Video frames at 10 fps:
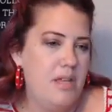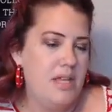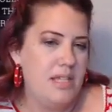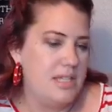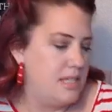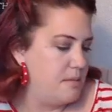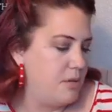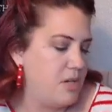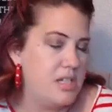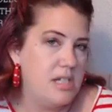This is
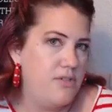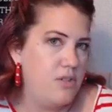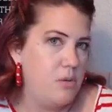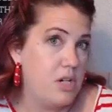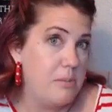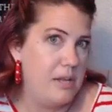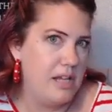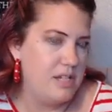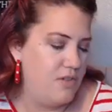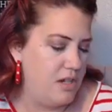Percy, if you watched my
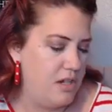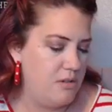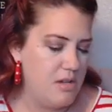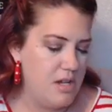last video.